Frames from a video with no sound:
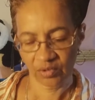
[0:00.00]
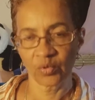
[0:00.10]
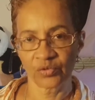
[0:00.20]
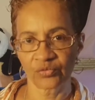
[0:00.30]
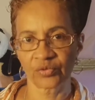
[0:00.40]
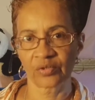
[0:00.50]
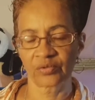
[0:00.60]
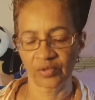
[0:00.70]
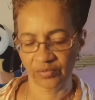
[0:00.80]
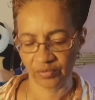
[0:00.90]
You want to
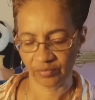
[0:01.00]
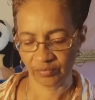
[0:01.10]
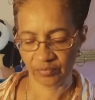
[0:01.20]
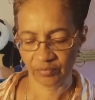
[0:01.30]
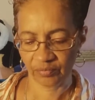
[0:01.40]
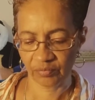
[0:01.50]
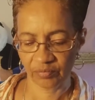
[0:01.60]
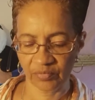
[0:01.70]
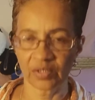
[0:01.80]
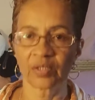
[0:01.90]
sanitize
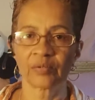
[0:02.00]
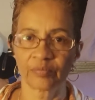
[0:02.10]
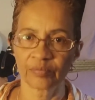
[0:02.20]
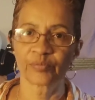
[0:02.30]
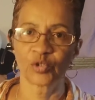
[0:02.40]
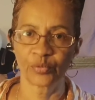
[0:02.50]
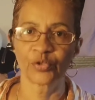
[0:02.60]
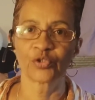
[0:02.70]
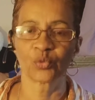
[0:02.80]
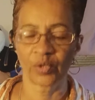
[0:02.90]
it, and then you
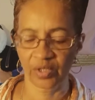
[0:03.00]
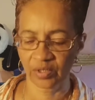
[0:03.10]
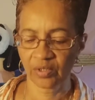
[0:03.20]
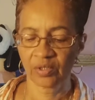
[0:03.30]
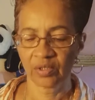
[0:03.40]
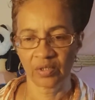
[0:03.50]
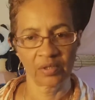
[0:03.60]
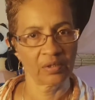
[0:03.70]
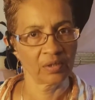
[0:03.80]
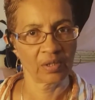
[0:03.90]
put it away
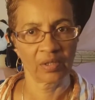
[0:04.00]
in.